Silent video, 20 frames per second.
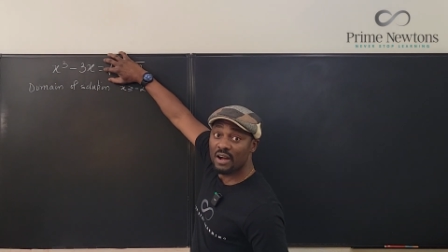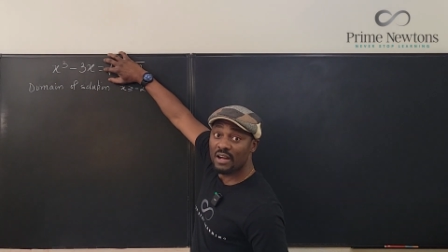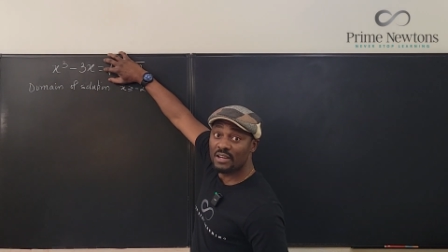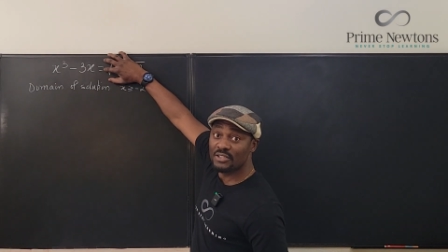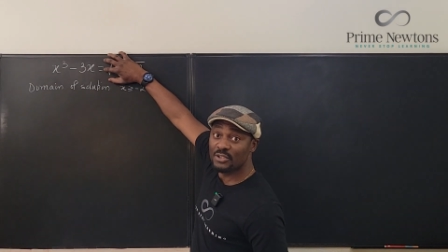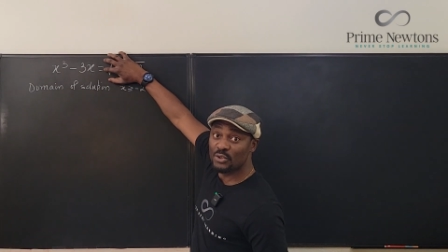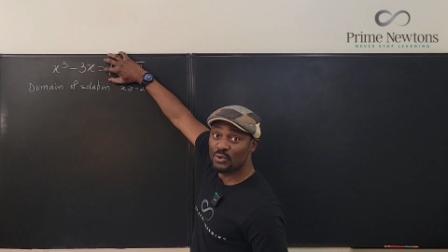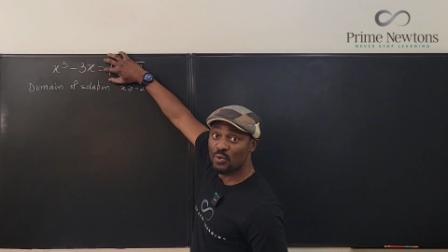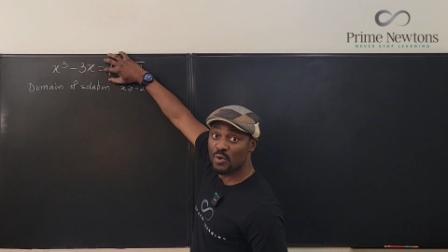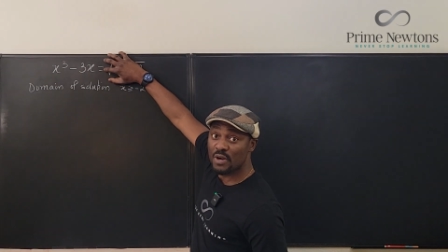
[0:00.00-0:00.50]
a
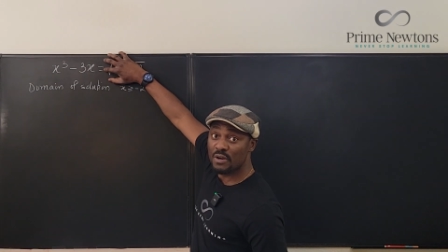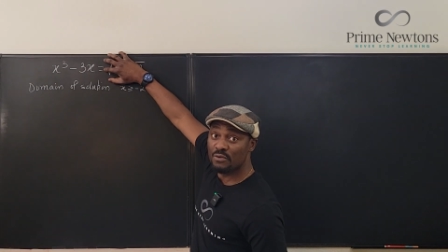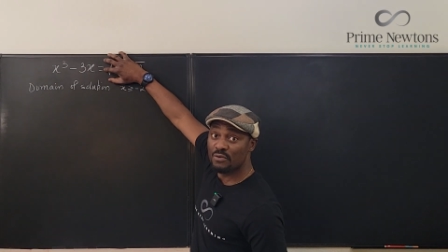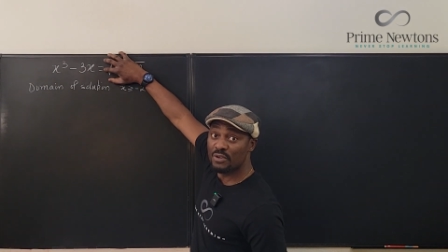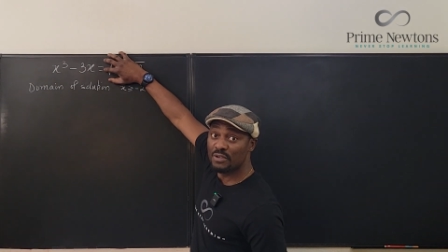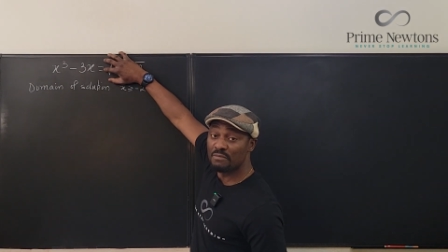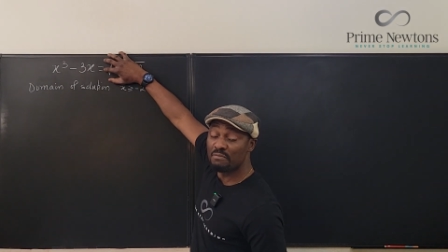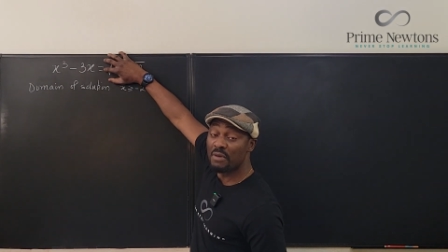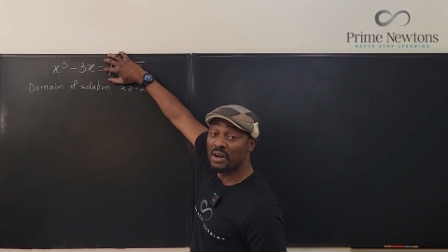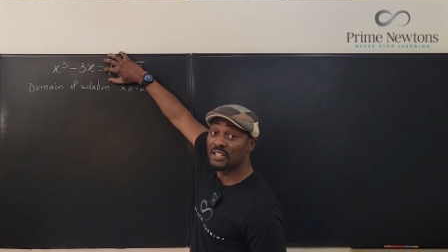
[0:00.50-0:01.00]
square
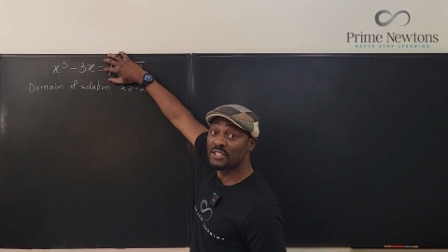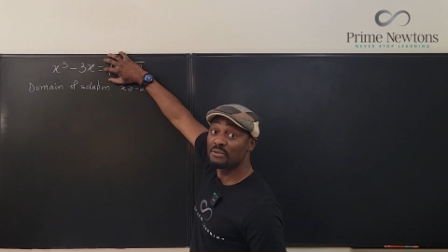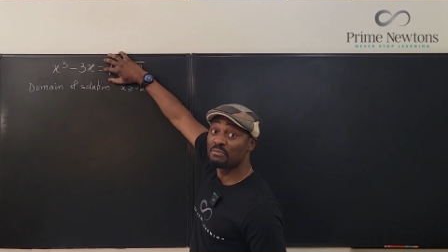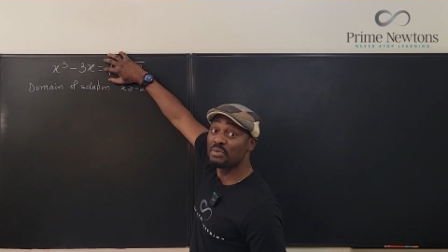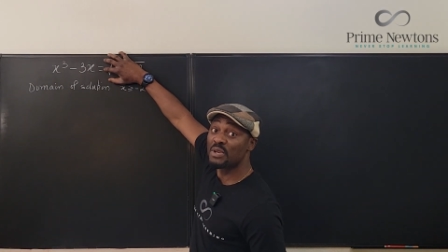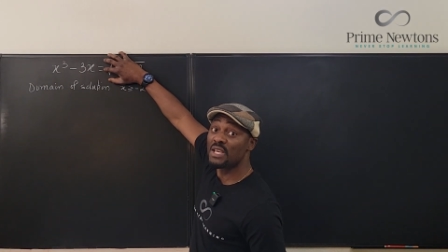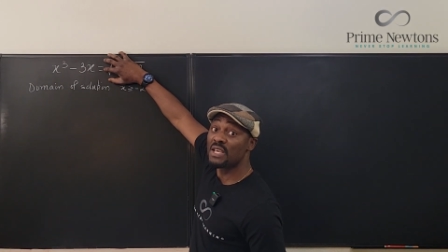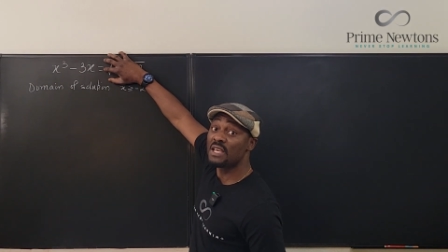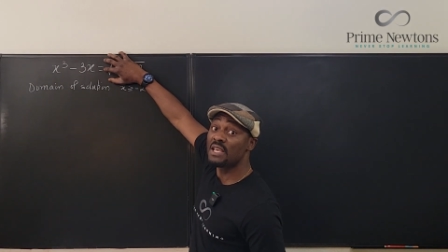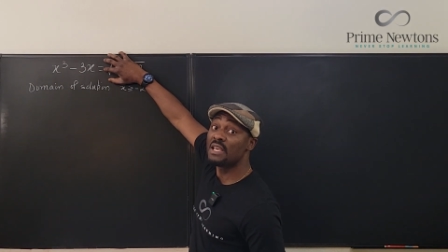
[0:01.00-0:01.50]
root must
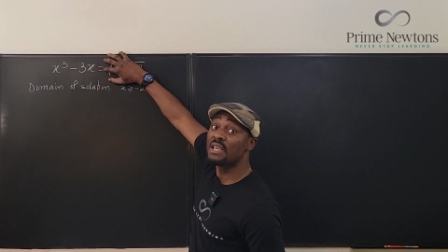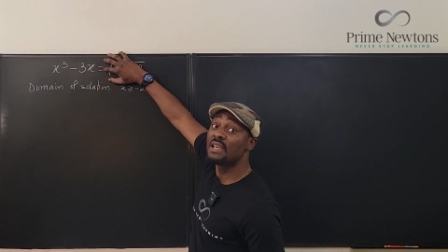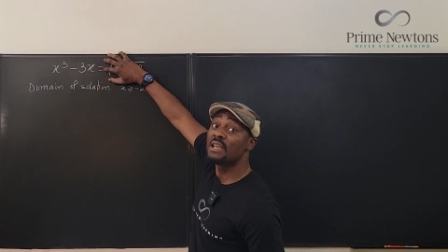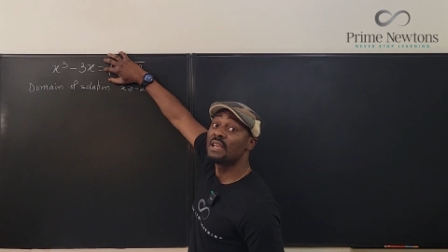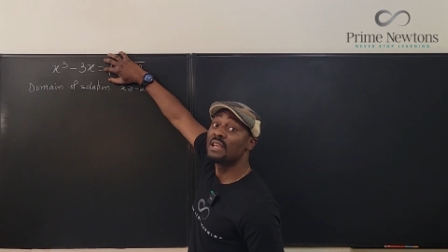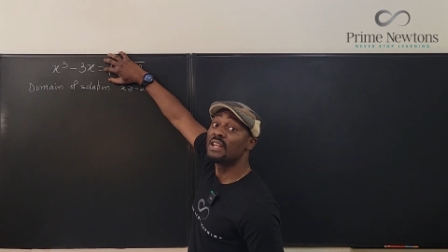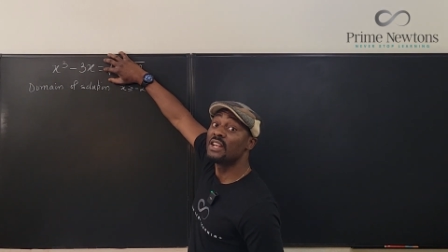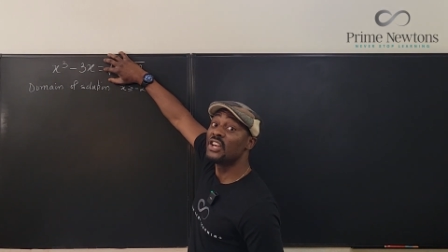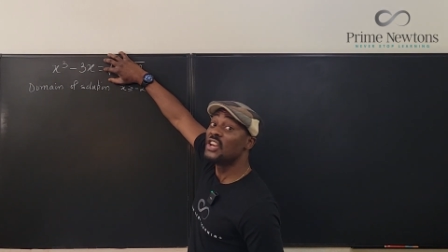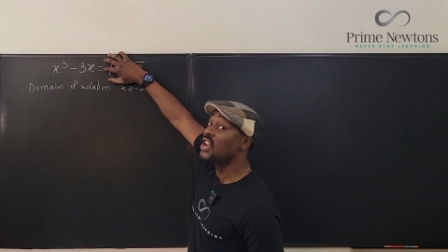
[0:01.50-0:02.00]
be
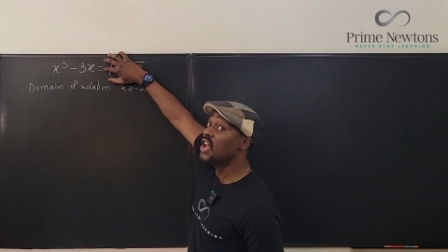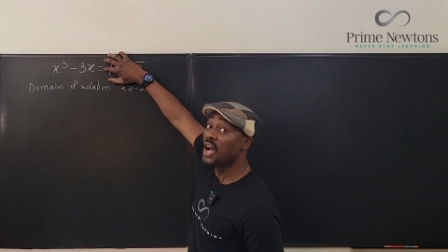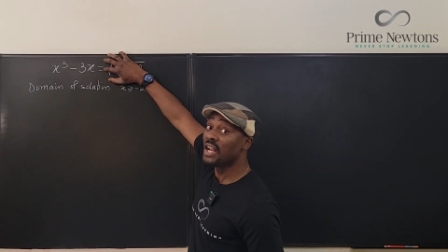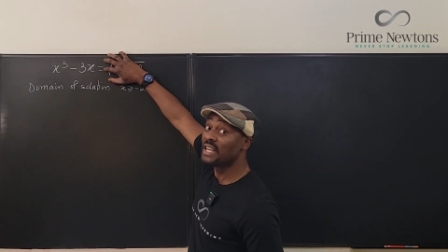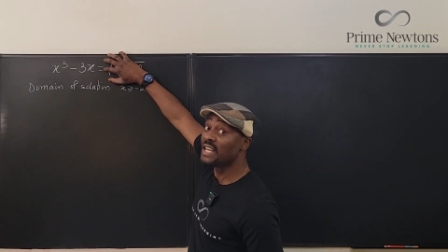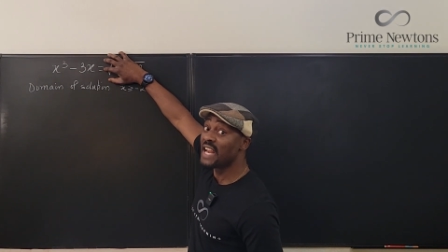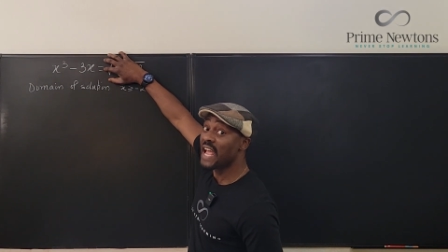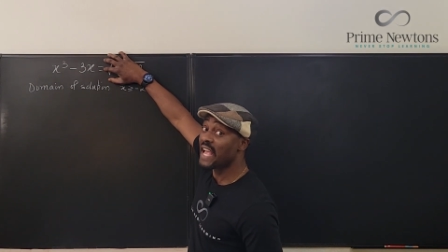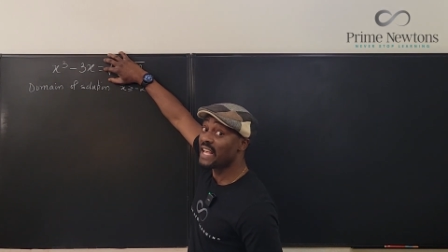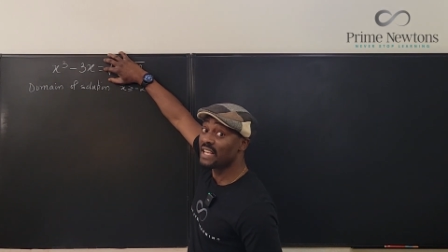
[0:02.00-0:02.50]

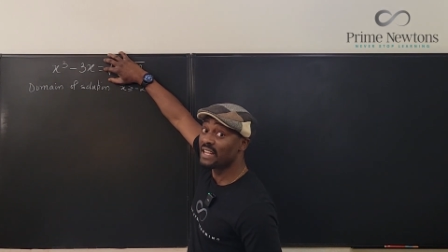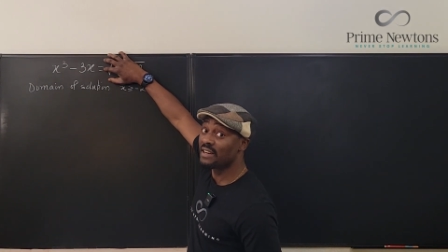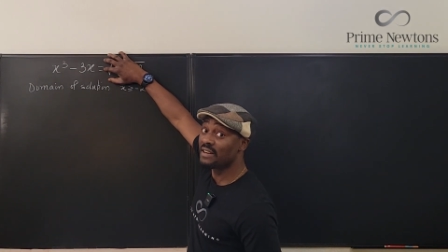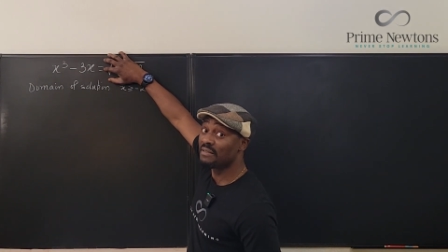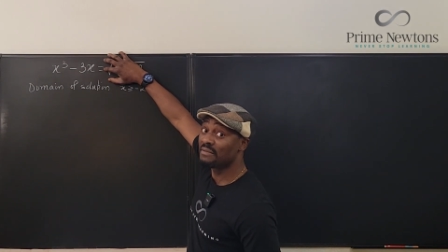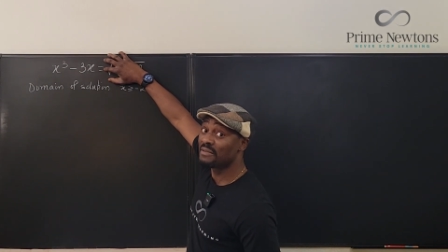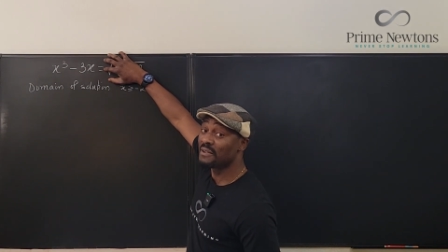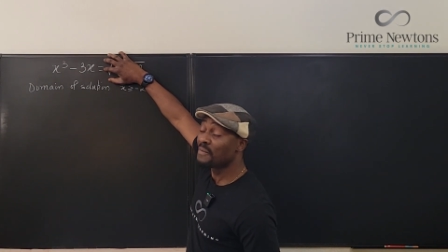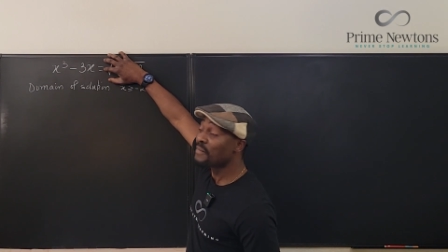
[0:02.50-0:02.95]
non-negative.